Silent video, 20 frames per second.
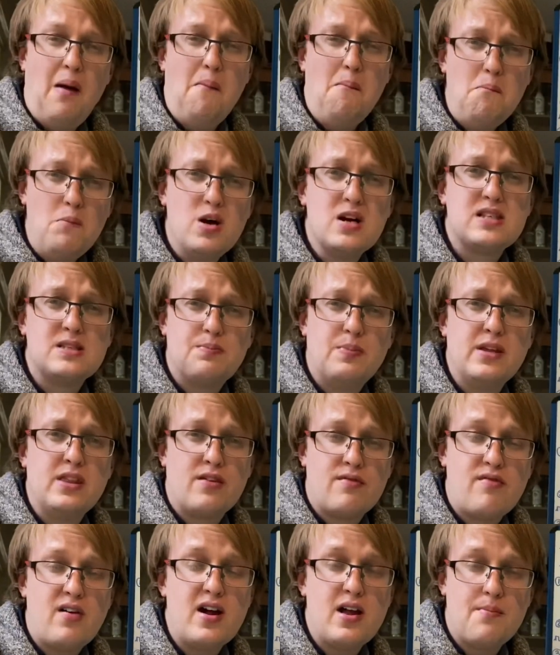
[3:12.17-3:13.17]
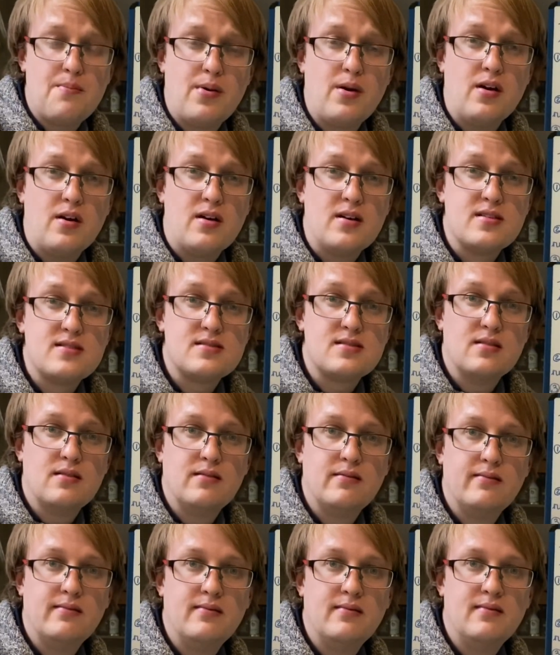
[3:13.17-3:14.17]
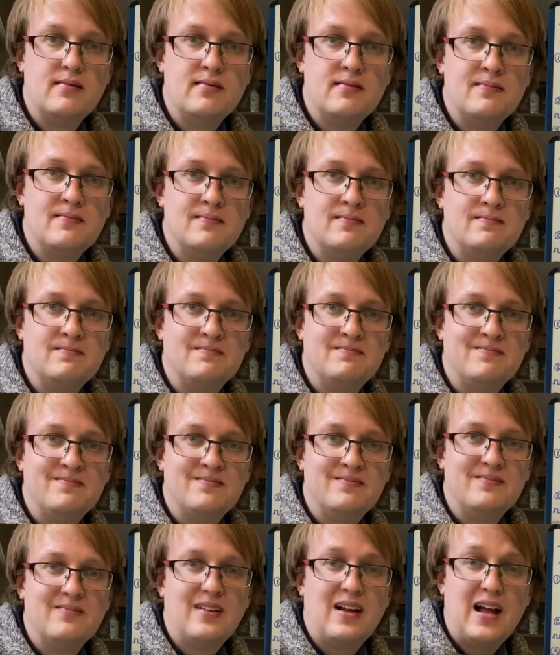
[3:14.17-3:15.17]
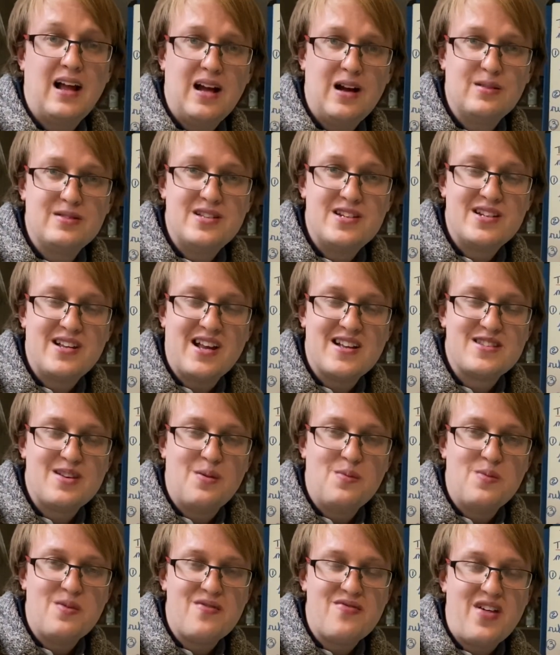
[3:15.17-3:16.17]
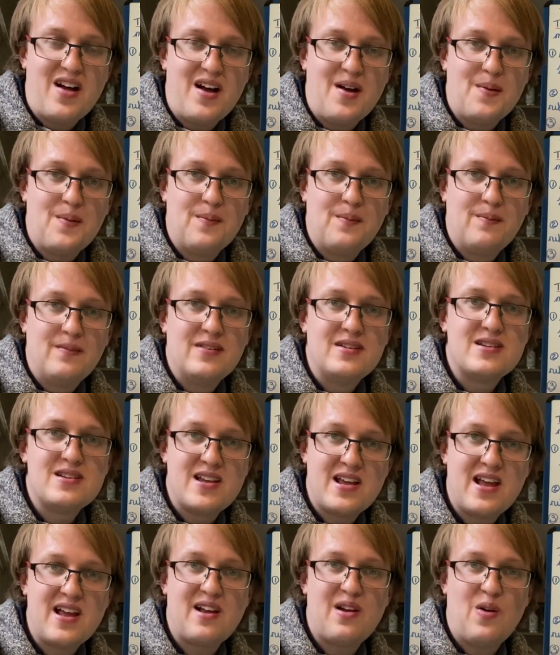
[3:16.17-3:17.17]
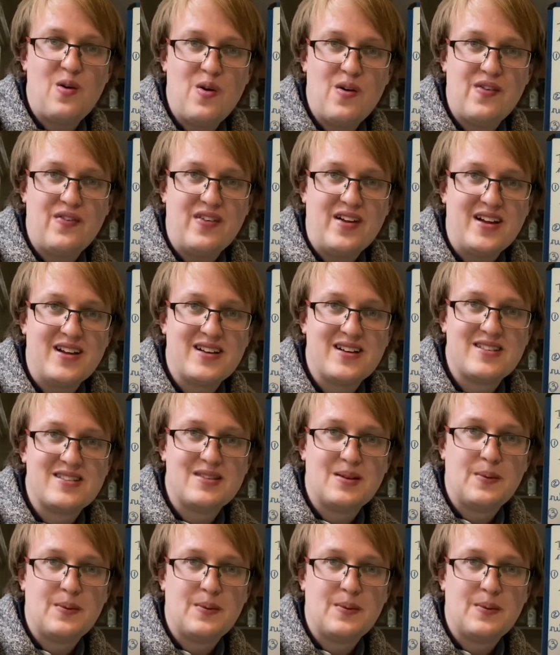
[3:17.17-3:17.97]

must be the right purse. How do you get on with that? Tick or fix?